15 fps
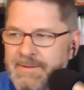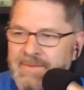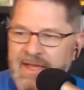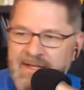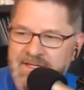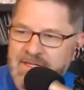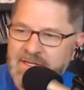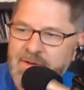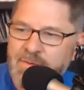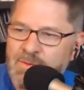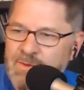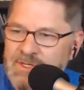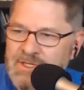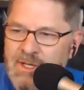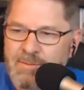that's
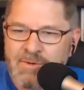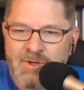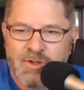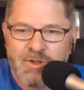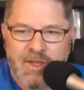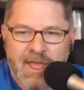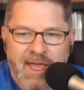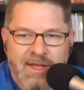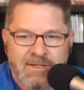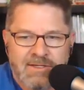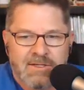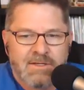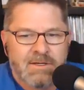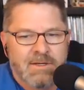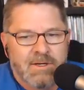be something to look
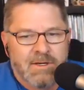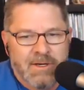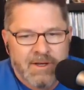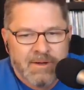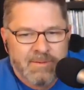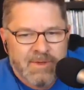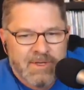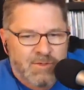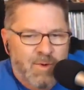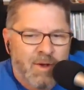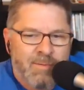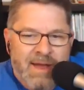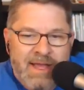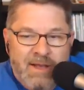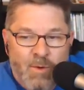at as well.
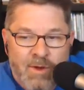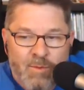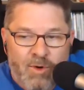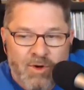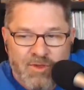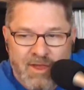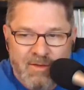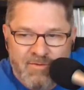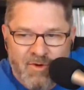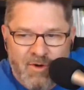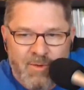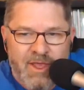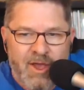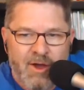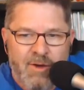Mike, one more thing before
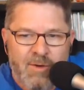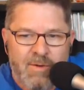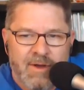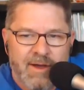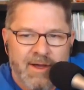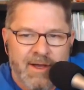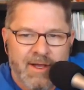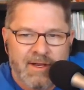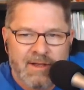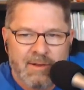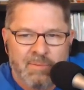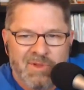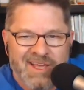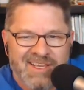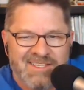we go.
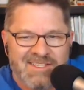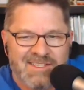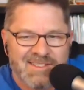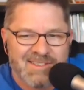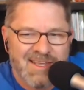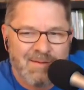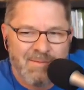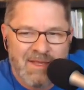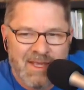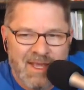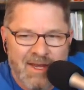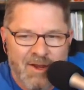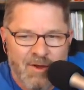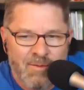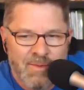Plex sent me
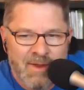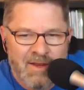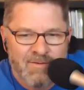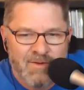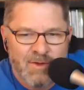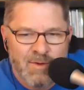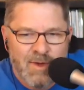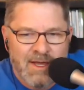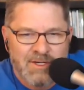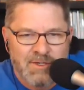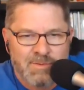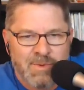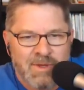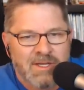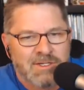a note. Many of you
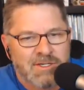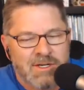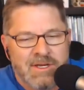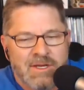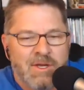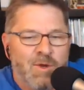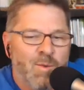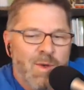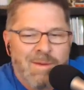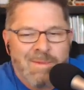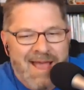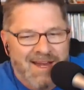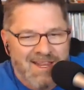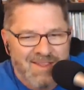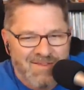guys, because way
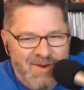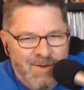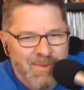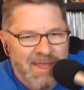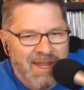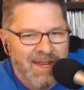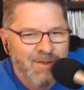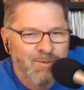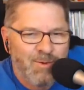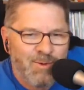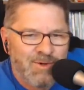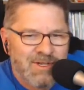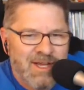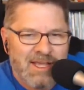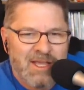back to the very beginning when we
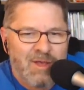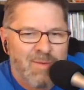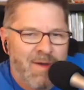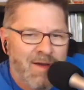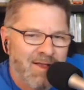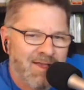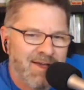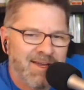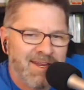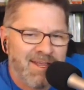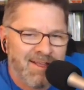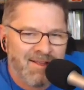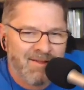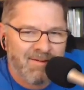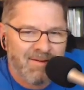were talking about
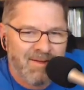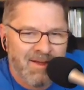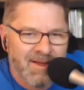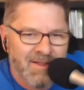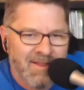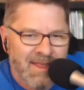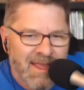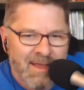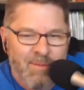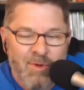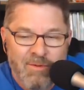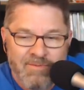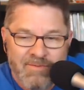cutting the cable,